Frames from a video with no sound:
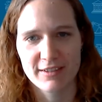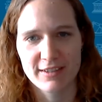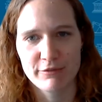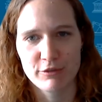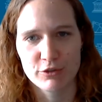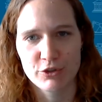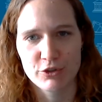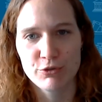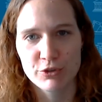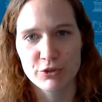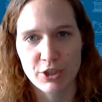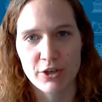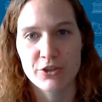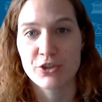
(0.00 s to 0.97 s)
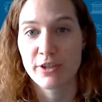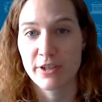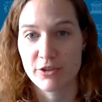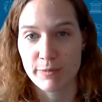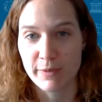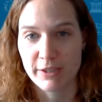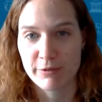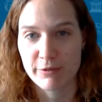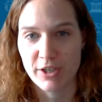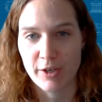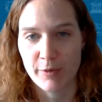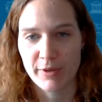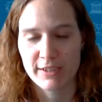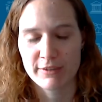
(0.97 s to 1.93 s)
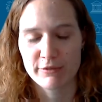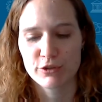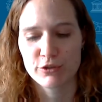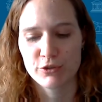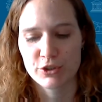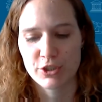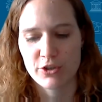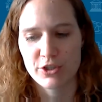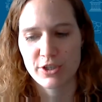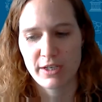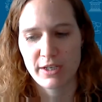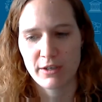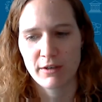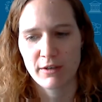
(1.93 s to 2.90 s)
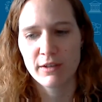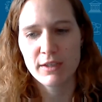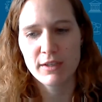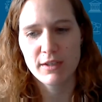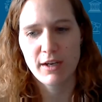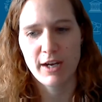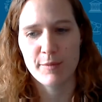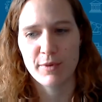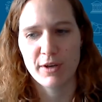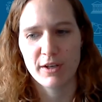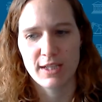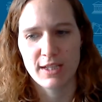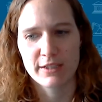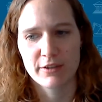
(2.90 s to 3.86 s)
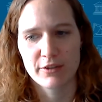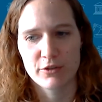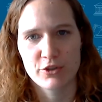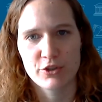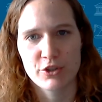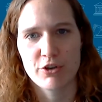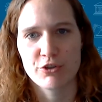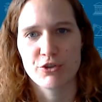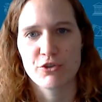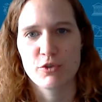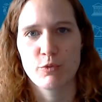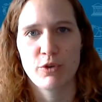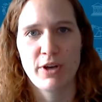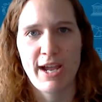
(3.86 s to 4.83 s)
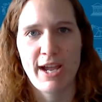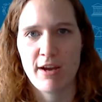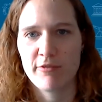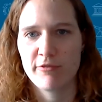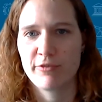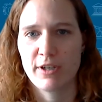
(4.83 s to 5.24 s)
level 2 charger, assuming that we're talking about level 2 charging here, a lot of those chargers will have,